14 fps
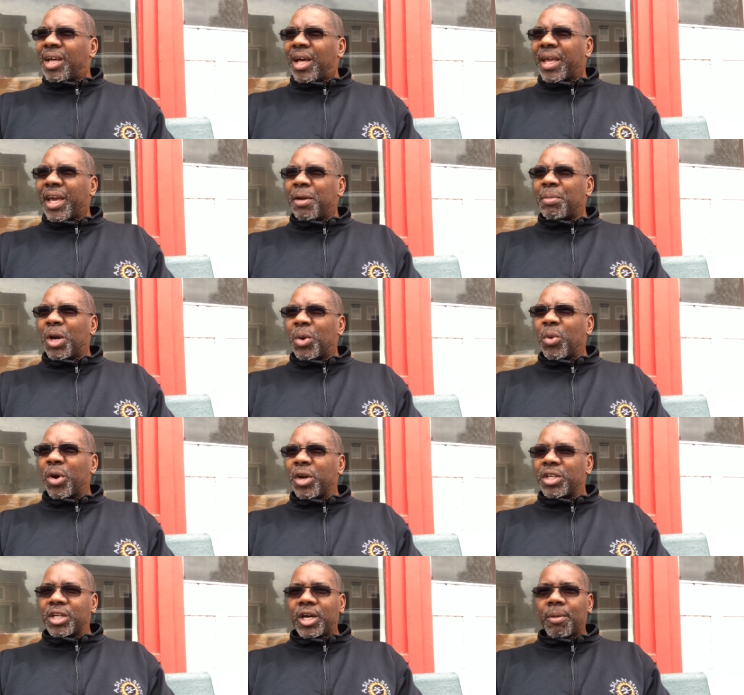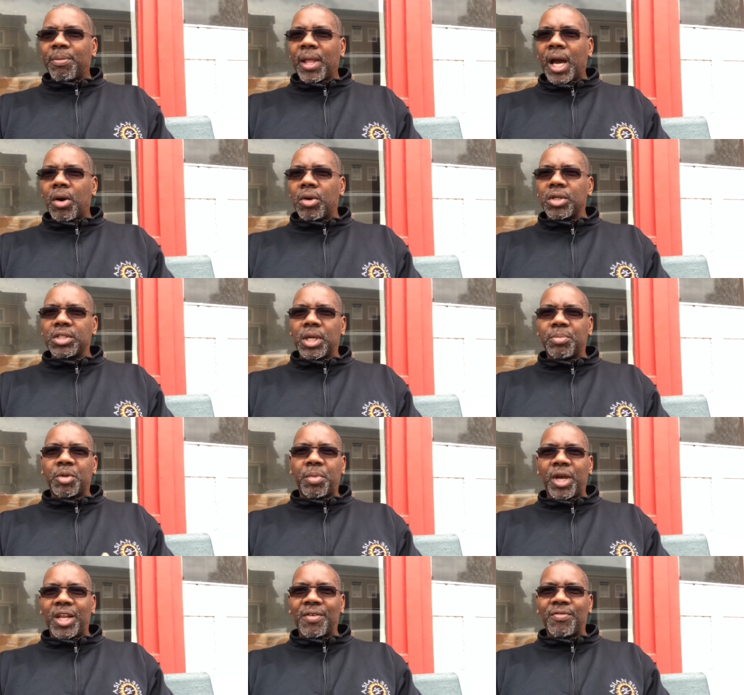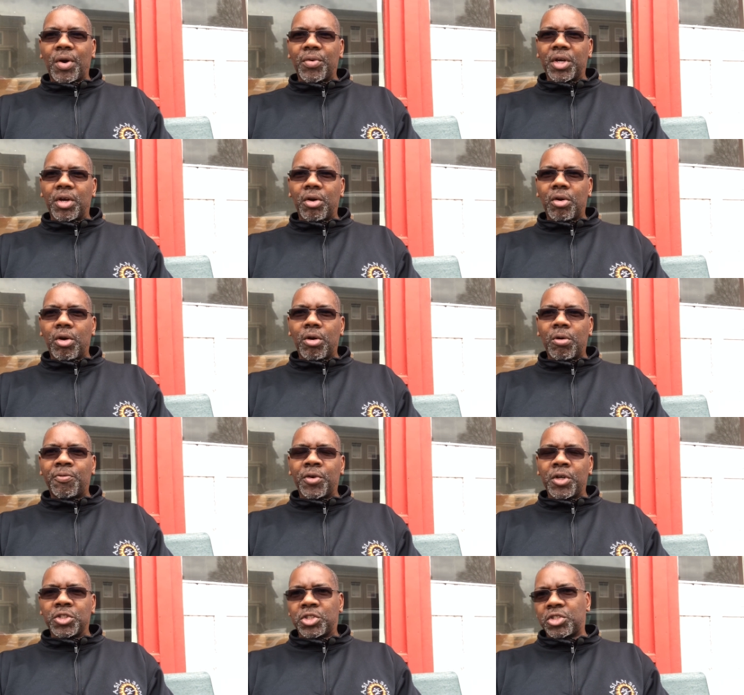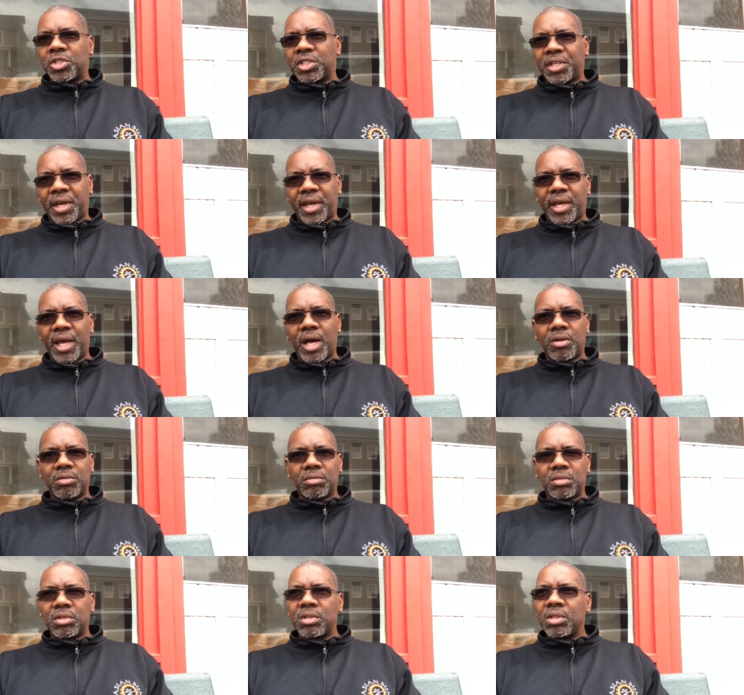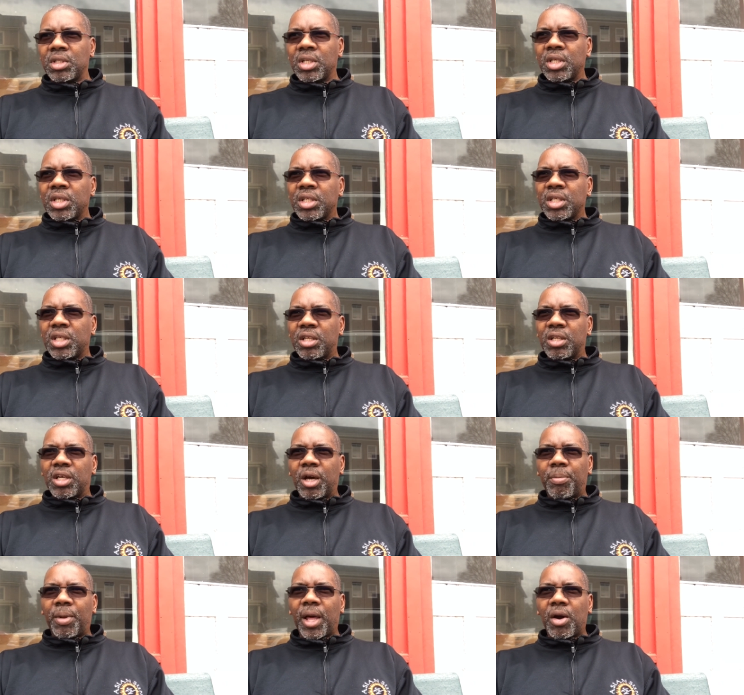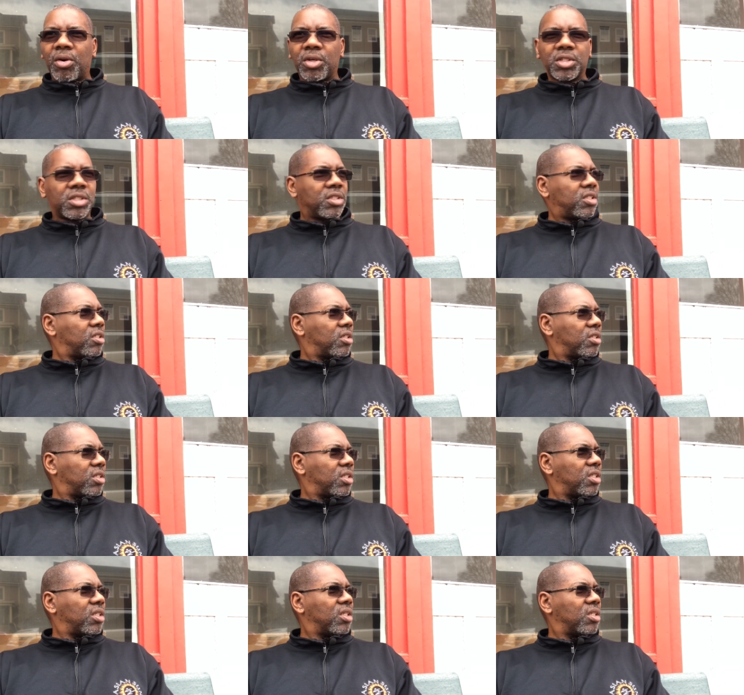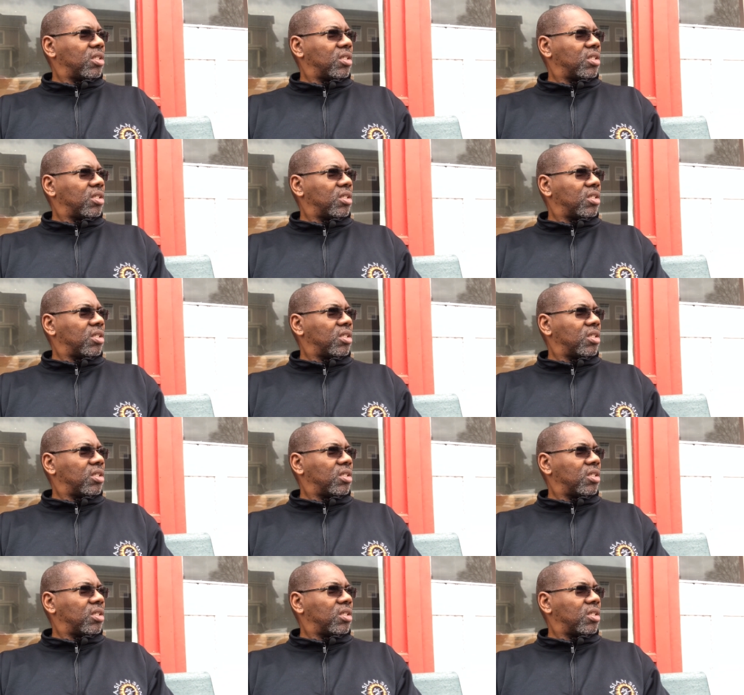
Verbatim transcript: I got to be at work in a couple hours. I'm debating if I want to go home first or just hang out and kill a couple hours until then.